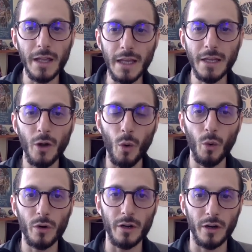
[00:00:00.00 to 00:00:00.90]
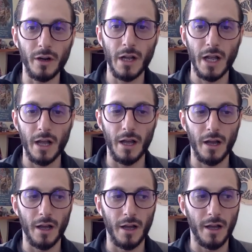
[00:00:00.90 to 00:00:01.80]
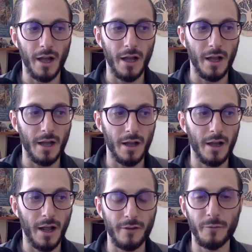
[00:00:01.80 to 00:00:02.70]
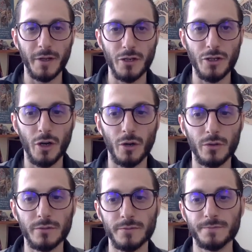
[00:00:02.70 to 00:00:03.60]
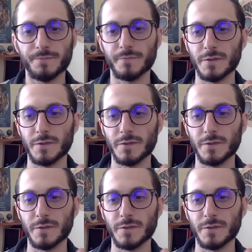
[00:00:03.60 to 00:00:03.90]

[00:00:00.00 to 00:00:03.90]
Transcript: in order uh, have been shown,